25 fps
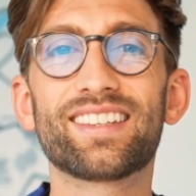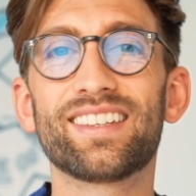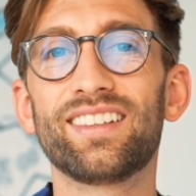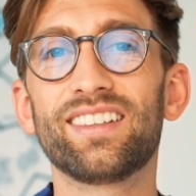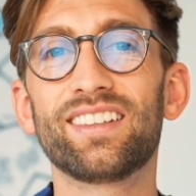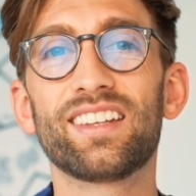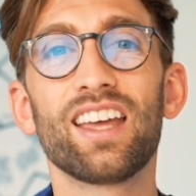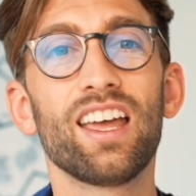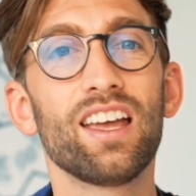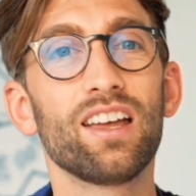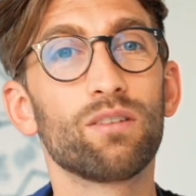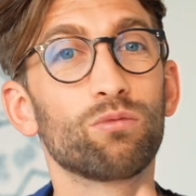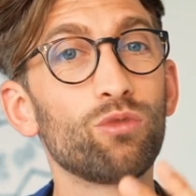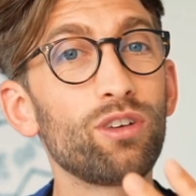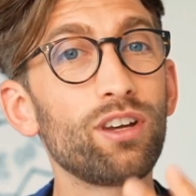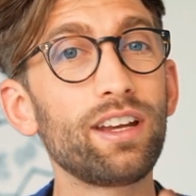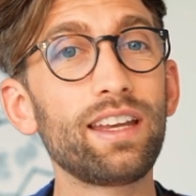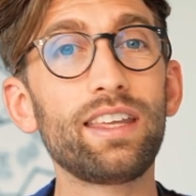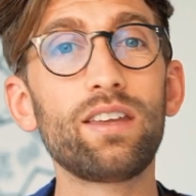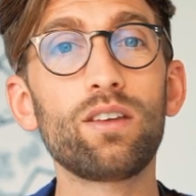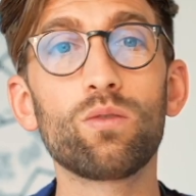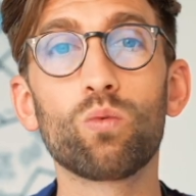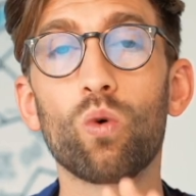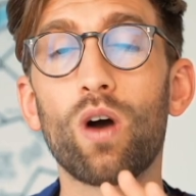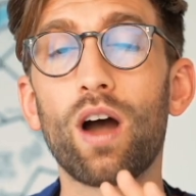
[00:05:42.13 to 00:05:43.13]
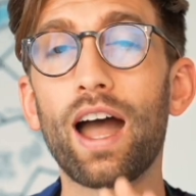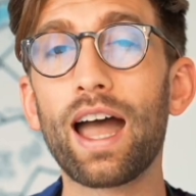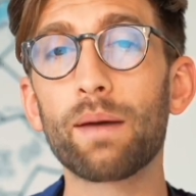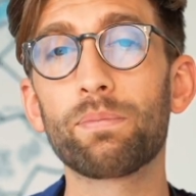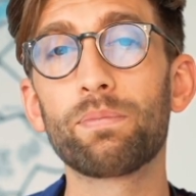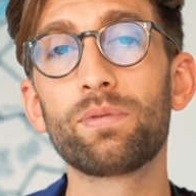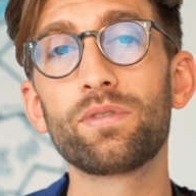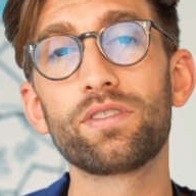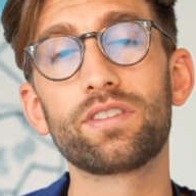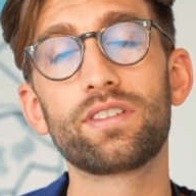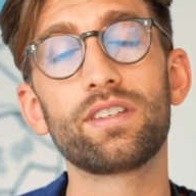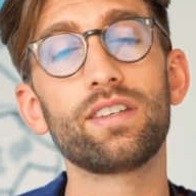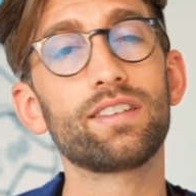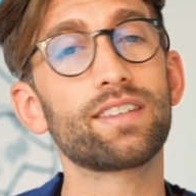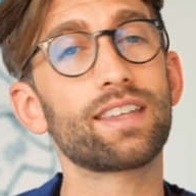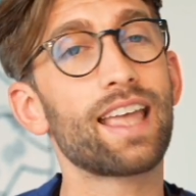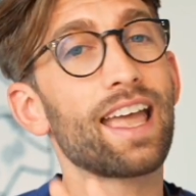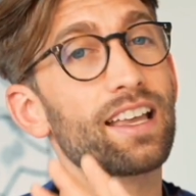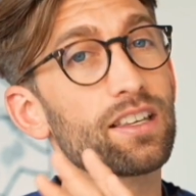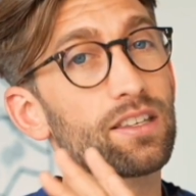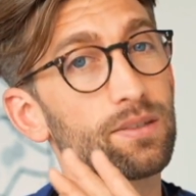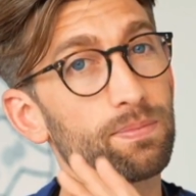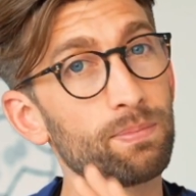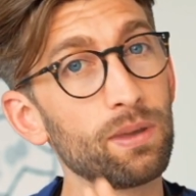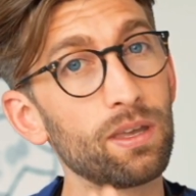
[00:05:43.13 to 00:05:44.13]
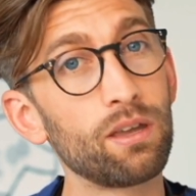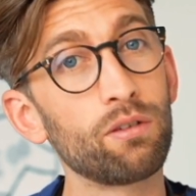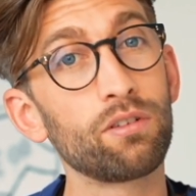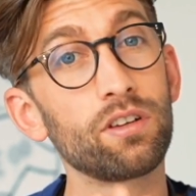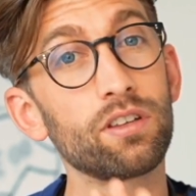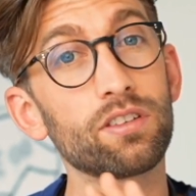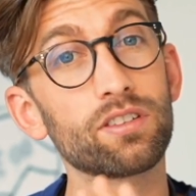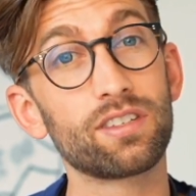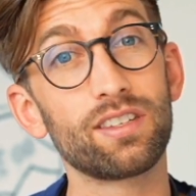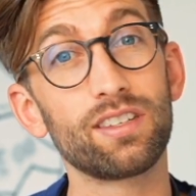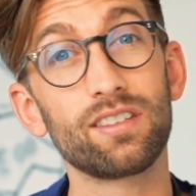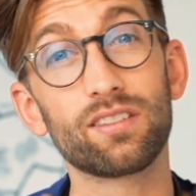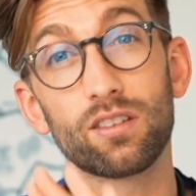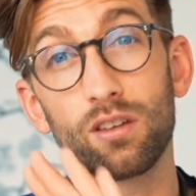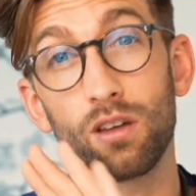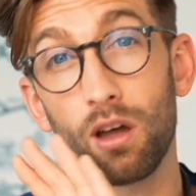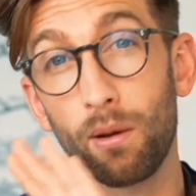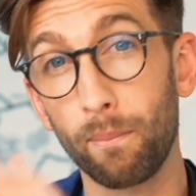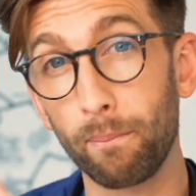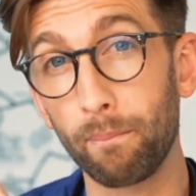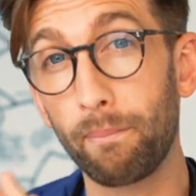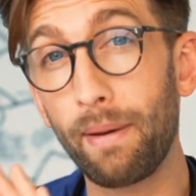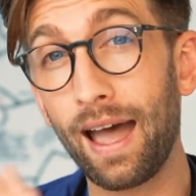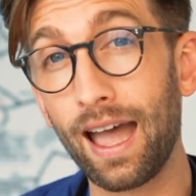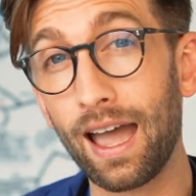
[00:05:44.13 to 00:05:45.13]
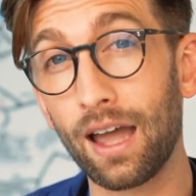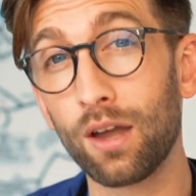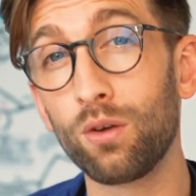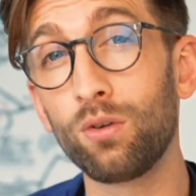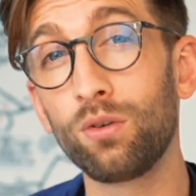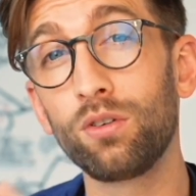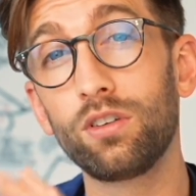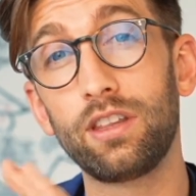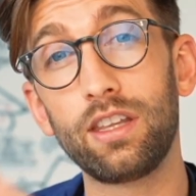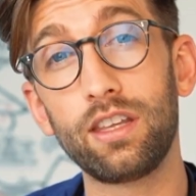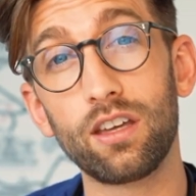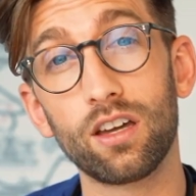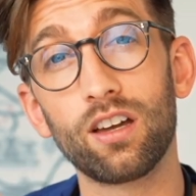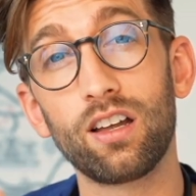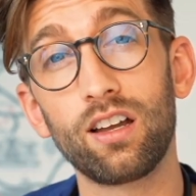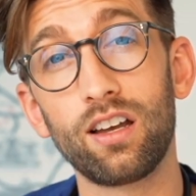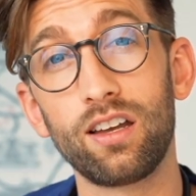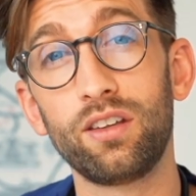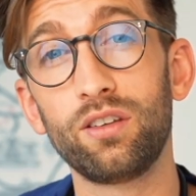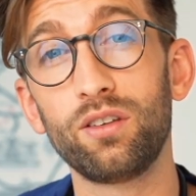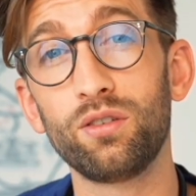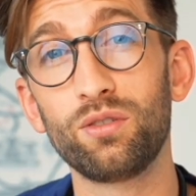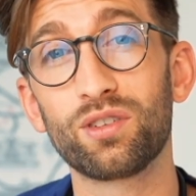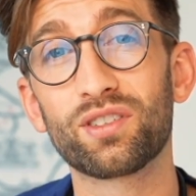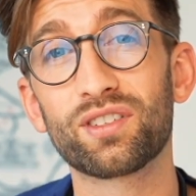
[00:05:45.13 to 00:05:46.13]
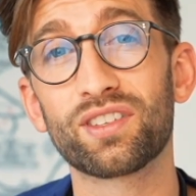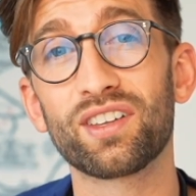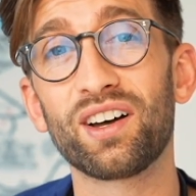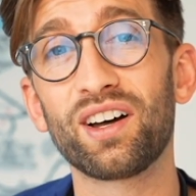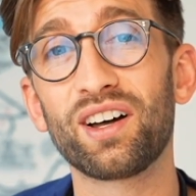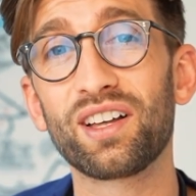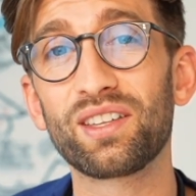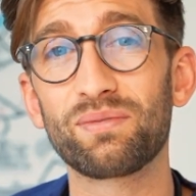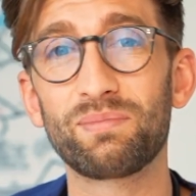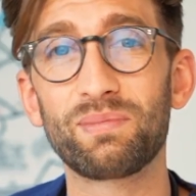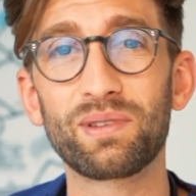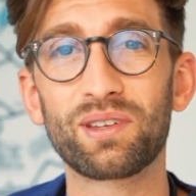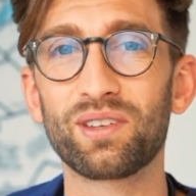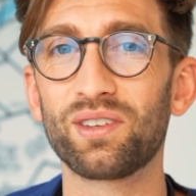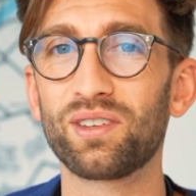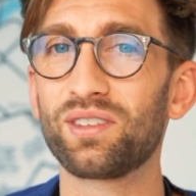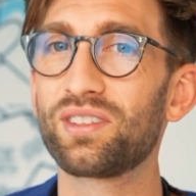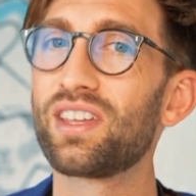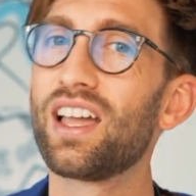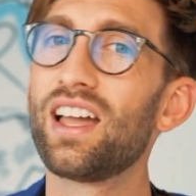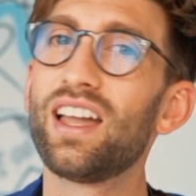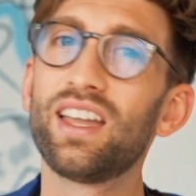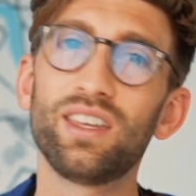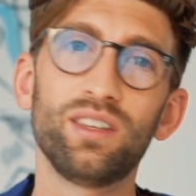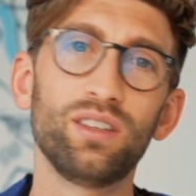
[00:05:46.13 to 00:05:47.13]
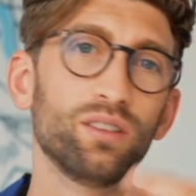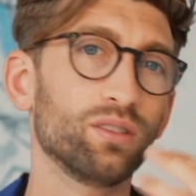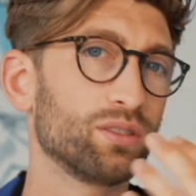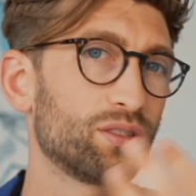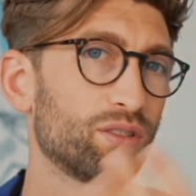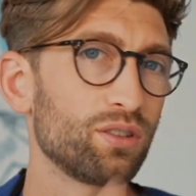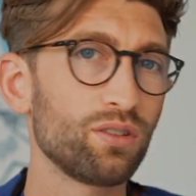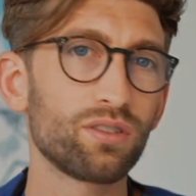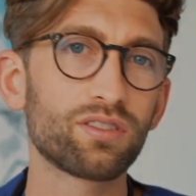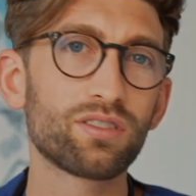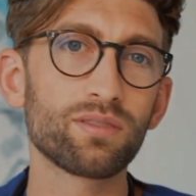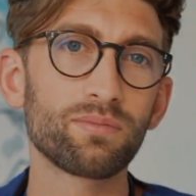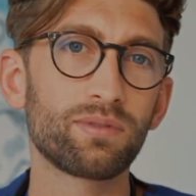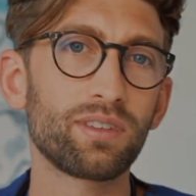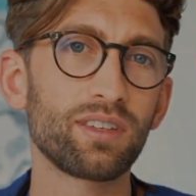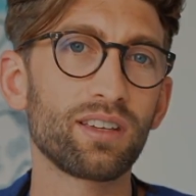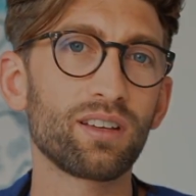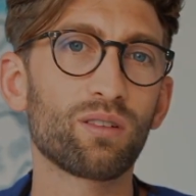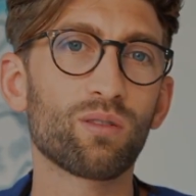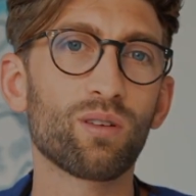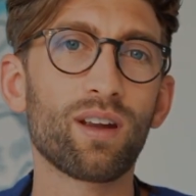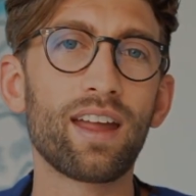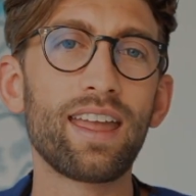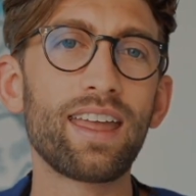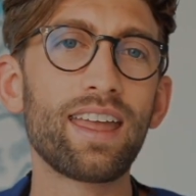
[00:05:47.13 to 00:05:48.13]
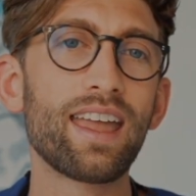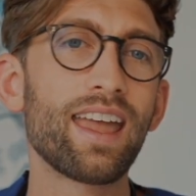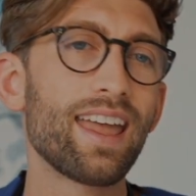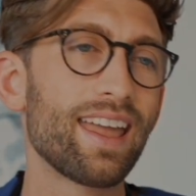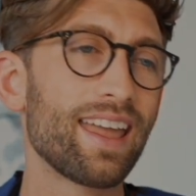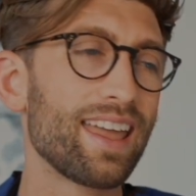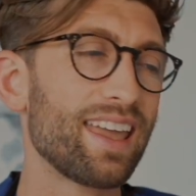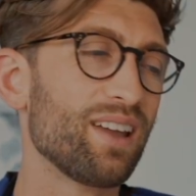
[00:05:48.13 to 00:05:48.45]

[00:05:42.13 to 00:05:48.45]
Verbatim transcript: And really, what happens is experiences compound the earlier you start because you'll do something great,